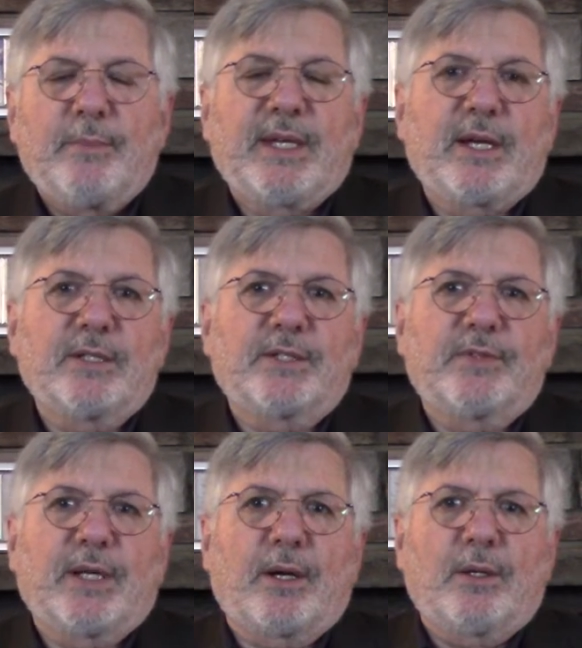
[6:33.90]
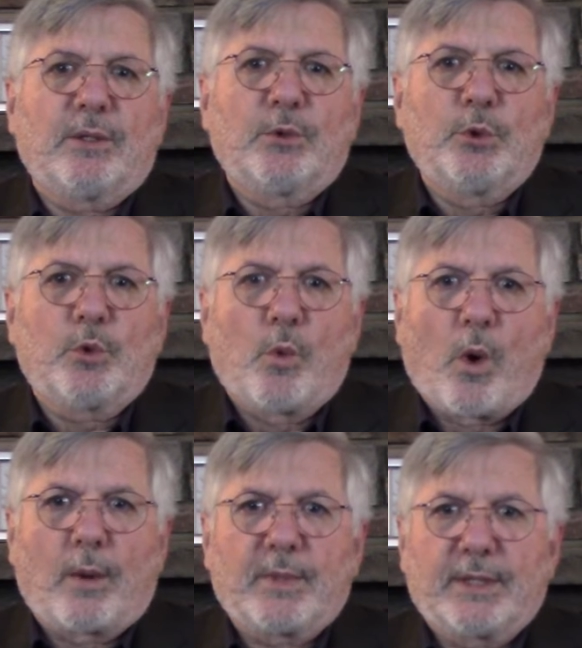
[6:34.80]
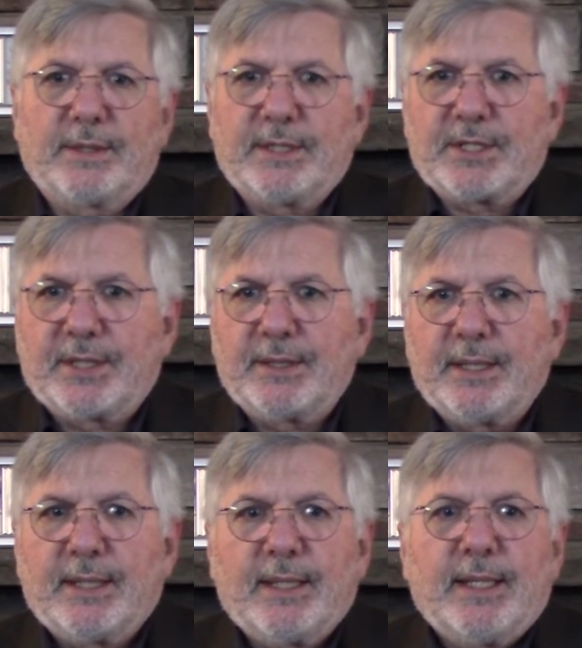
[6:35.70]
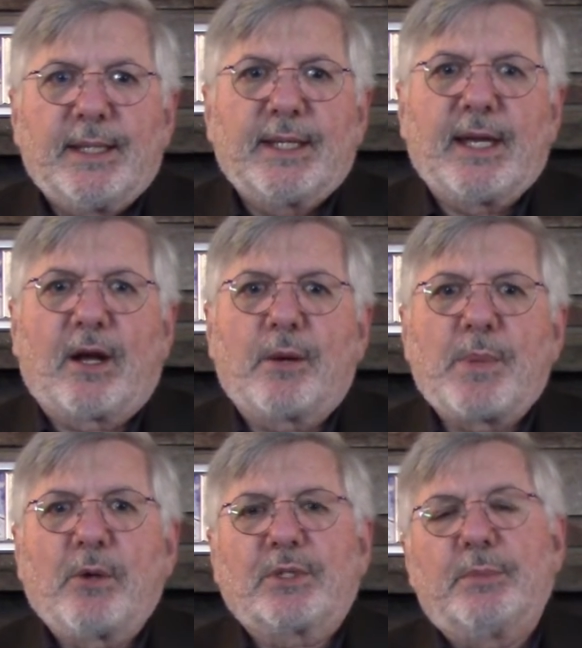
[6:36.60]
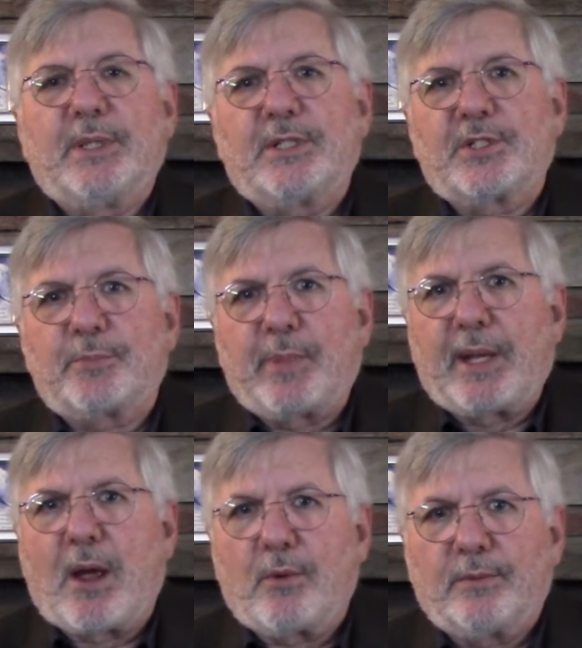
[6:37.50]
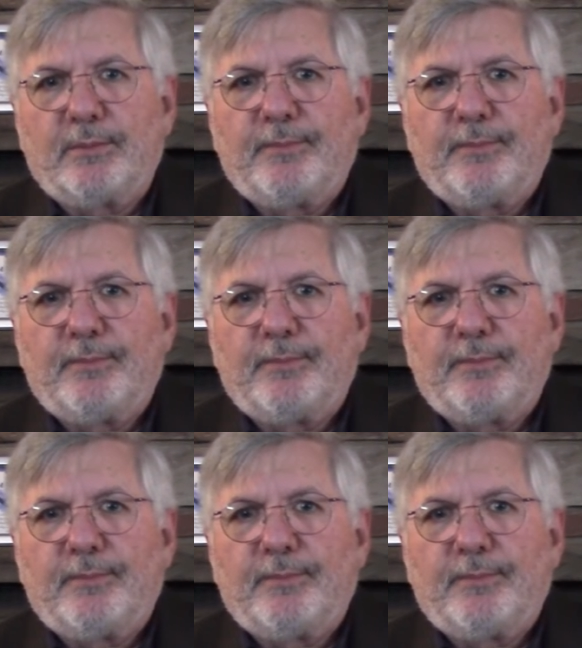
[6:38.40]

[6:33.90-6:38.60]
Because of their lukewarm condition, they are about to be spit out.